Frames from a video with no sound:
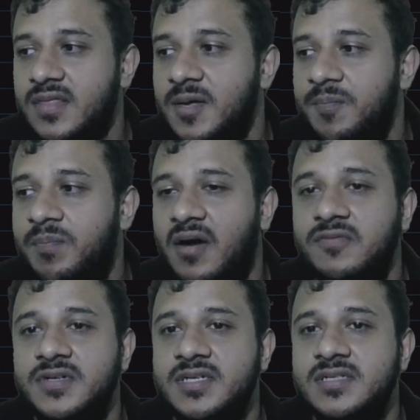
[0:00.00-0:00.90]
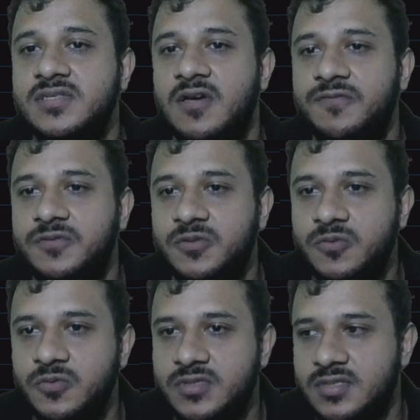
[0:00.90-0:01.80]
The powers of
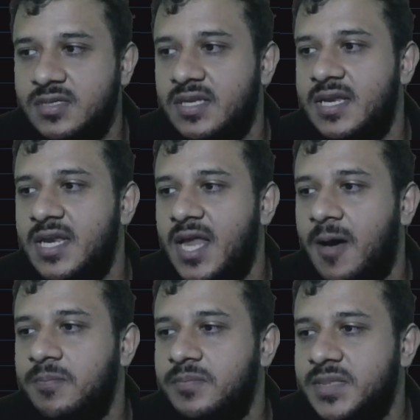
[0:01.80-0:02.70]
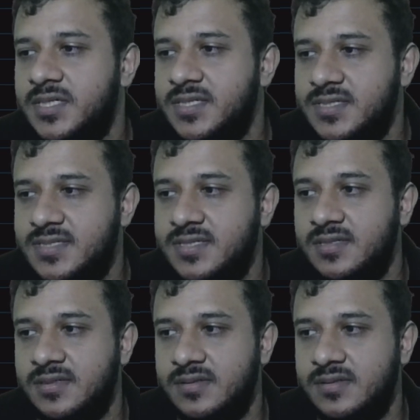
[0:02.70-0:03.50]
2's. Numbers.